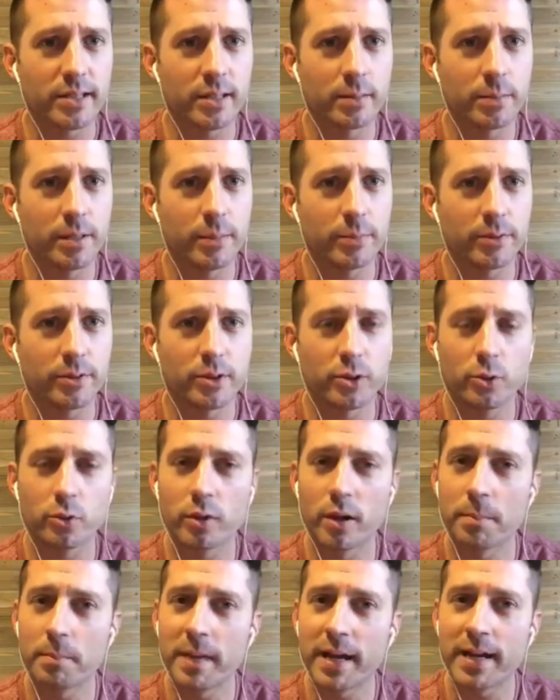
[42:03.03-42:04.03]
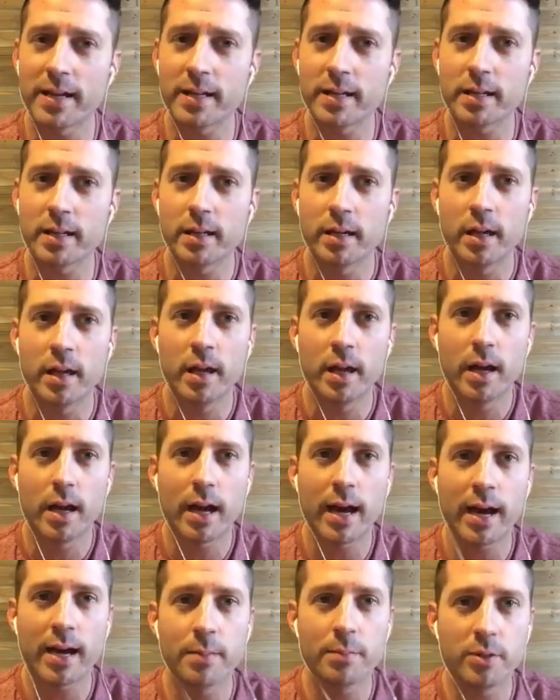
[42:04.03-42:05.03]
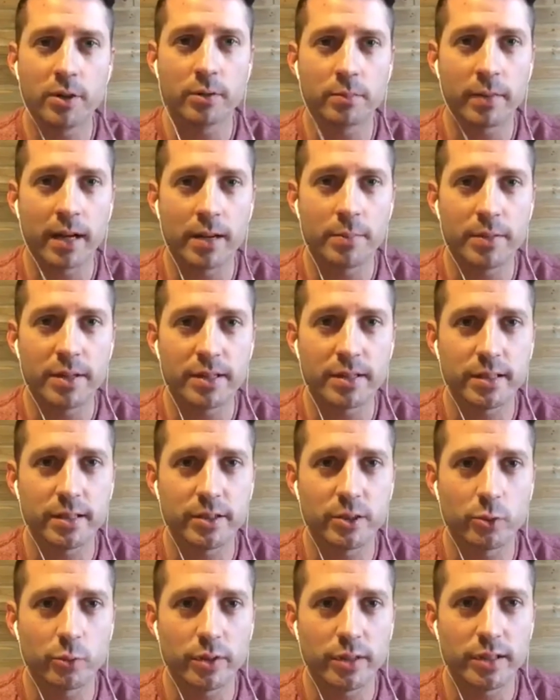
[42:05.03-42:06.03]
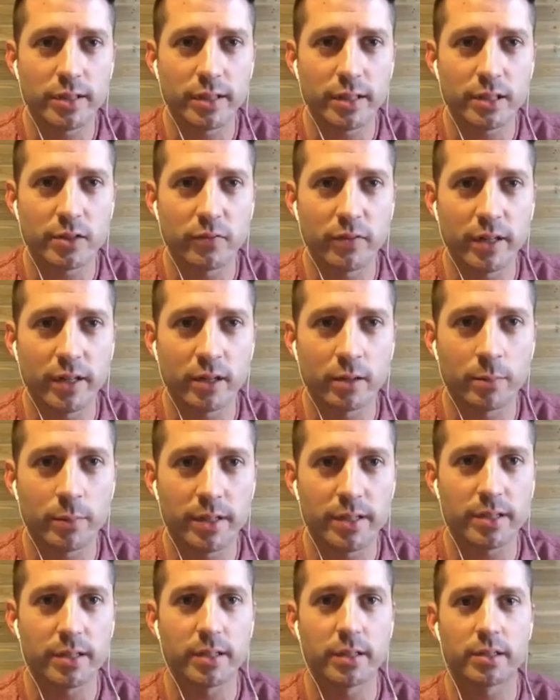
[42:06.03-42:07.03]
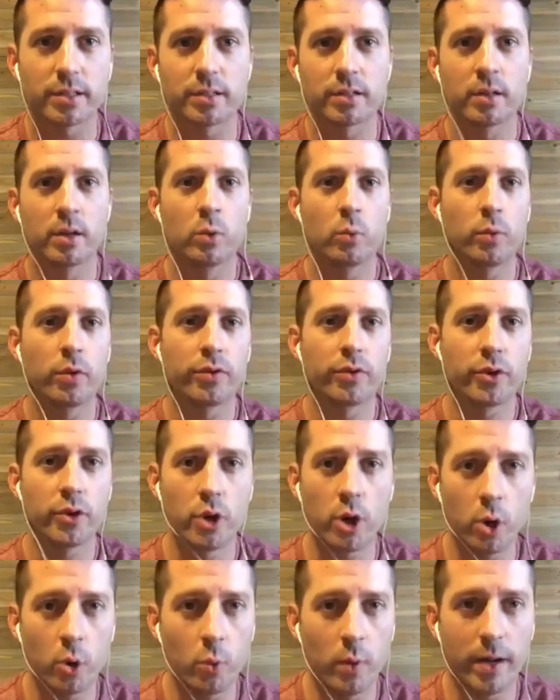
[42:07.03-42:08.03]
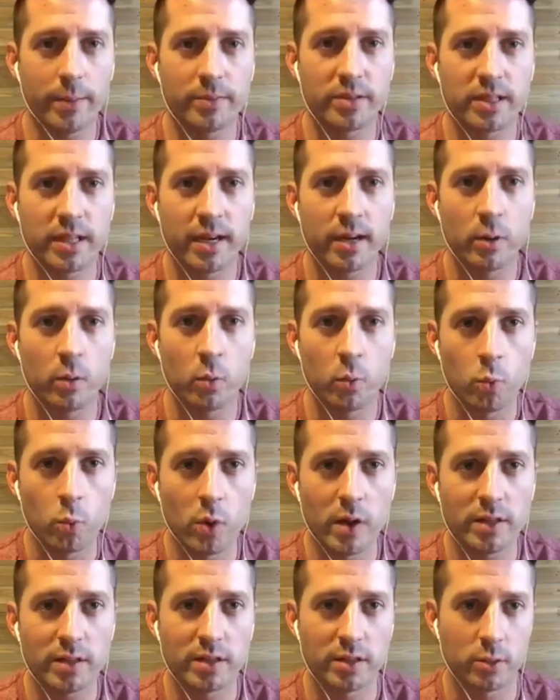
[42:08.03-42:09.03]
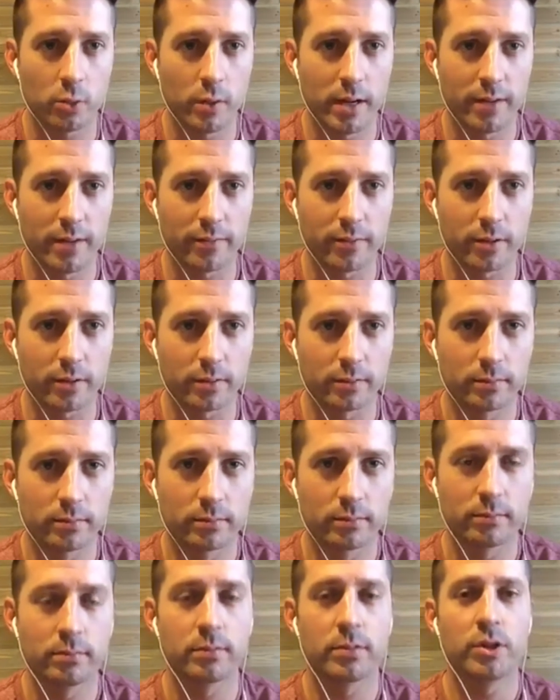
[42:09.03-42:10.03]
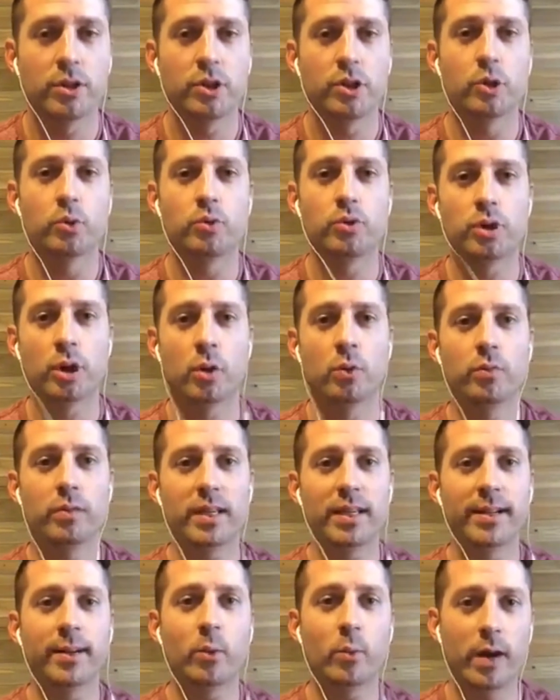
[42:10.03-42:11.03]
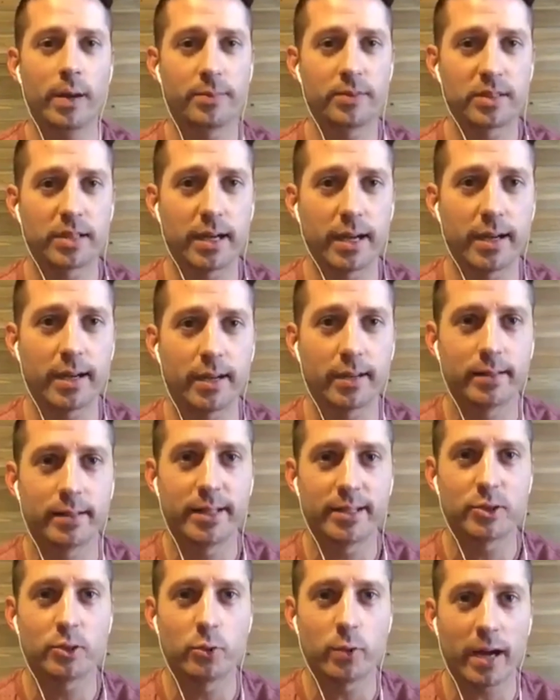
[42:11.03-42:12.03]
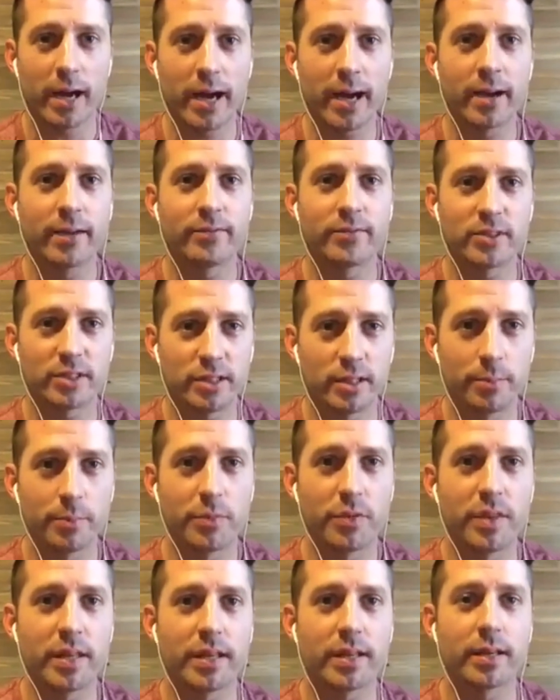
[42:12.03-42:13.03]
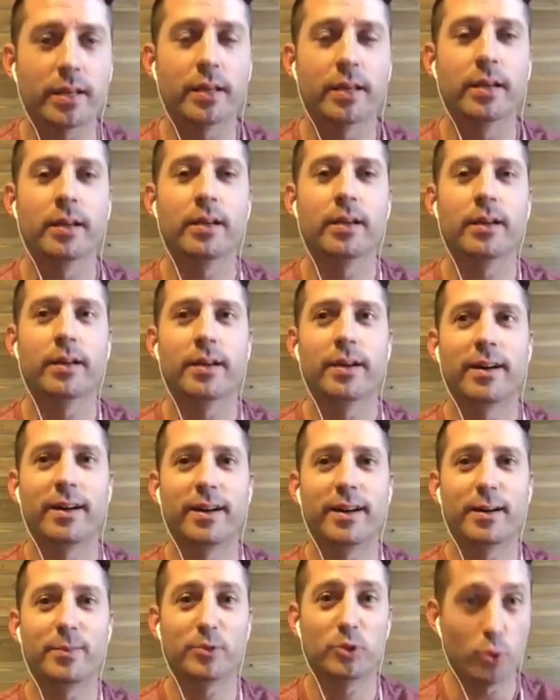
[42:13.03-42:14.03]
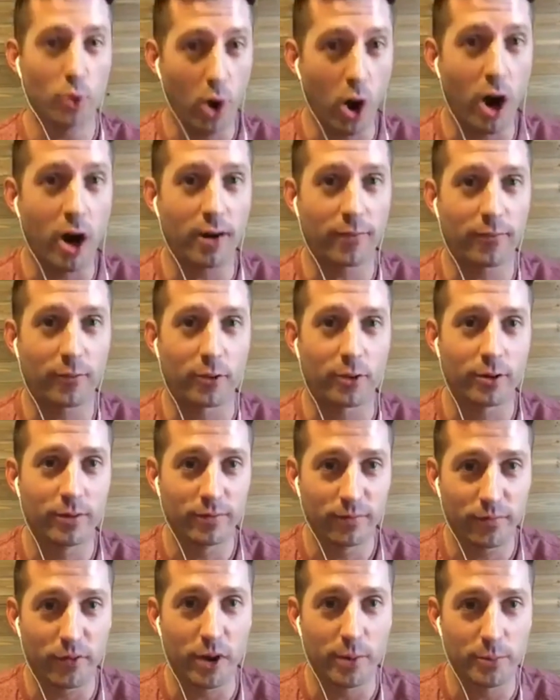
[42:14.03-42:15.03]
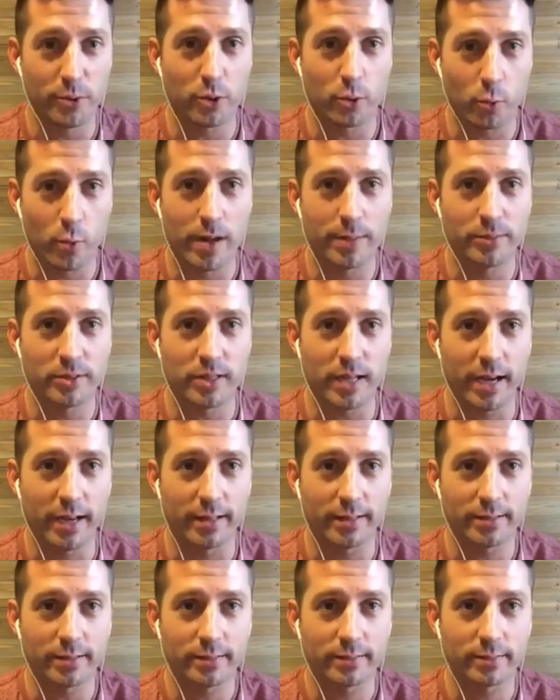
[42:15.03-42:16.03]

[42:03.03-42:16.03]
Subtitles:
to send people to? Amanda, I built my business to a 6-figure business with no website whatsoever. You don't need a website unless you have something to offer from your website,